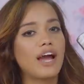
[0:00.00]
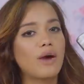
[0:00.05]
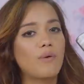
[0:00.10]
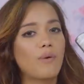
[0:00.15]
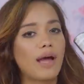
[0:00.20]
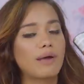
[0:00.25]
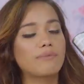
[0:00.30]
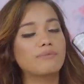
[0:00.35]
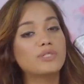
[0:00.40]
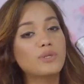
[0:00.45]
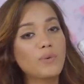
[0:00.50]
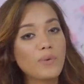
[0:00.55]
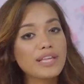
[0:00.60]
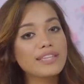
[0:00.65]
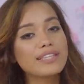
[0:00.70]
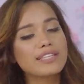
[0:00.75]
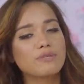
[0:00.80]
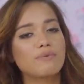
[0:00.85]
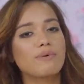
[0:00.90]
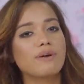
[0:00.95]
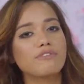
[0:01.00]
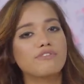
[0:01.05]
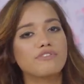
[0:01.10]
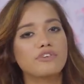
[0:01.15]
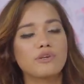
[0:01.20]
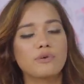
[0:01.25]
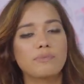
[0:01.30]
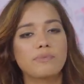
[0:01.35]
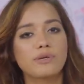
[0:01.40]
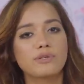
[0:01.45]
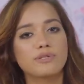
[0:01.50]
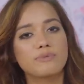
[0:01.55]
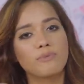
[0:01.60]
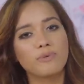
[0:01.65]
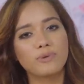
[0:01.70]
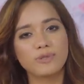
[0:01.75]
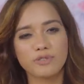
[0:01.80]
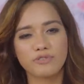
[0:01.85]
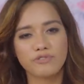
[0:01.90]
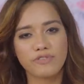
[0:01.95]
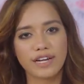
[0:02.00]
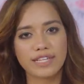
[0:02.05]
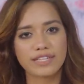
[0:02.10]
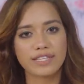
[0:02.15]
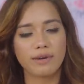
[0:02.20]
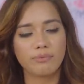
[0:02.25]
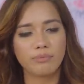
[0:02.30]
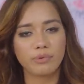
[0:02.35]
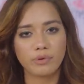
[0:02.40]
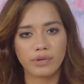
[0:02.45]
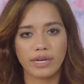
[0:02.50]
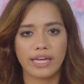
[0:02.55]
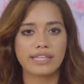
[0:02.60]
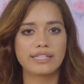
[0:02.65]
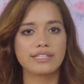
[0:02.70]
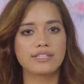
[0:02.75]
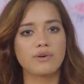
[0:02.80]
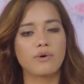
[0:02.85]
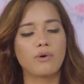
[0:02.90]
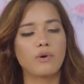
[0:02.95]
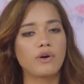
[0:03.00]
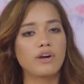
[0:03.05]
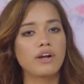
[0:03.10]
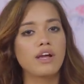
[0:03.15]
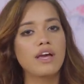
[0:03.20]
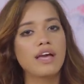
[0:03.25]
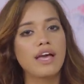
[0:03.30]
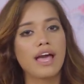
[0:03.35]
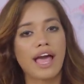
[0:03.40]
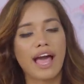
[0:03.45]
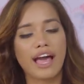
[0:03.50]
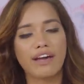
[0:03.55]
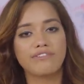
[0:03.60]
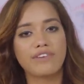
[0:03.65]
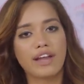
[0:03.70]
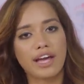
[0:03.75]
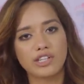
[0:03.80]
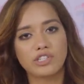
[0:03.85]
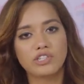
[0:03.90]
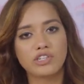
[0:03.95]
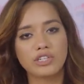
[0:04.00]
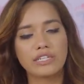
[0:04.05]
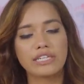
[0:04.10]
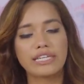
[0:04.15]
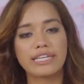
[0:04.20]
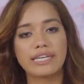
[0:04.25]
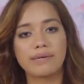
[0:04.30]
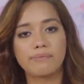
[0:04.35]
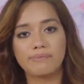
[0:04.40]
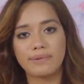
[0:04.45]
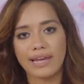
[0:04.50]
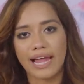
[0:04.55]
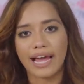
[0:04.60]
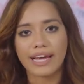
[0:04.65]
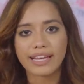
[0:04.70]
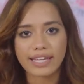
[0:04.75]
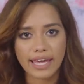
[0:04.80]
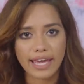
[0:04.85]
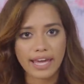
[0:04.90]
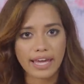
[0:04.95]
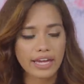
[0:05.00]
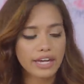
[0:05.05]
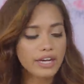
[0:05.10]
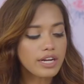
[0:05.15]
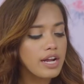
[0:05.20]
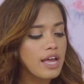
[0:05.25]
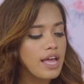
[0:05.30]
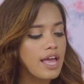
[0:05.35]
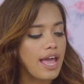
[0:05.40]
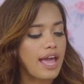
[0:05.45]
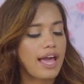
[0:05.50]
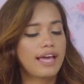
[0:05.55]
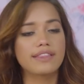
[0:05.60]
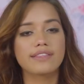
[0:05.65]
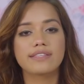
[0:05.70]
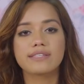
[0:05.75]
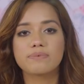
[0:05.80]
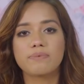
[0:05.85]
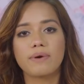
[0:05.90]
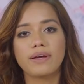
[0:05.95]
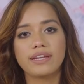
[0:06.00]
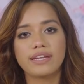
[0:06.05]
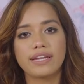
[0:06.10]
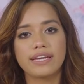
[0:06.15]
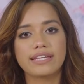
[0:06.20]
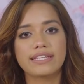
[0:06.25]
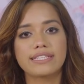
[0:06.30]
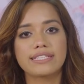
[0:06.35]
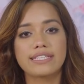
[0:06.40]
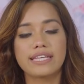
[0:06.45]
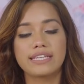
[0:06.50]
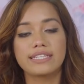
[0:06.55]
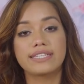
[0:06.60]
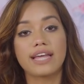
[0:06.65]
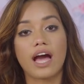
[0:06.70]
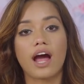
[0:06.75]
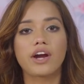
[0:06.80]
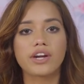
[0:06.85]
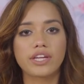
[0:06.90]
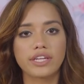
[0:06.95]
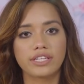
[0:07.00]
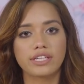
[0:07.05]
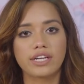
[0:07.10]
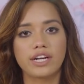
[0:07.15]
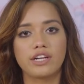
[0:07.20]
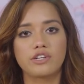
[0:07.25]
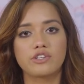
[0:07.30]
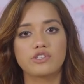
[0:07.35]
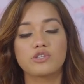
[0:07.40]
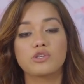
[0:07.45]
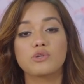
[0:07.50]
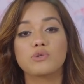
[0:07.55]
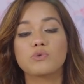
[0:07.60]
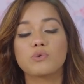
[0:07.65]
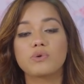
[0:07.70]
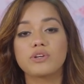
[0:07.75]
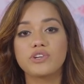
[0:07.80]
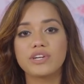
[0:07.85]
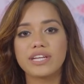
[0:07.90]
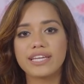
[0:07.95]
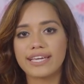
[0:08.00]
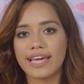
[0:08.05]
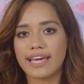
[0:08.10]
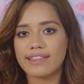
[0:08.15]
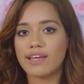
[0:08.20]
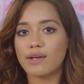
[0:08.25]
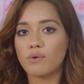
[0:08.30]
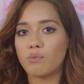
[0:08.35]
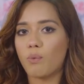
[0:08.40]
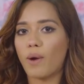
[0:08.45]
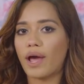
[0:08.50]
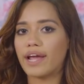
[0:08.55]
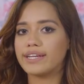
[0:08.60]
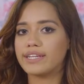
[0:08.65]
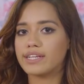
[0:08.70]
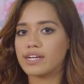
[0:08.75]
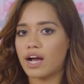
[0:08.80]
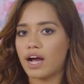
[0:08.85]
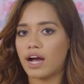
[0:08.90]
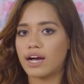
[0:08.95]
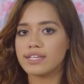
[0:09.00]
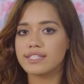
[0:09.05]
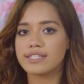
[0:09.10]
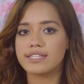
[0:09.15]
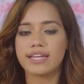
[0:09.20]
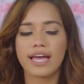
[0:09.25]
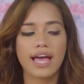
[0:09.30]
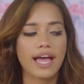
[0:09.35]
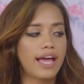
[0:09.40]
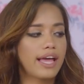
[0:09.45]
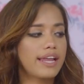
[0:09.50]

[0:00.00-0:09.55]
Now, I'm showing this one for you because most of us are brunettes or have naturally black hair, and this one is dark in color, so you don't really get that white cast.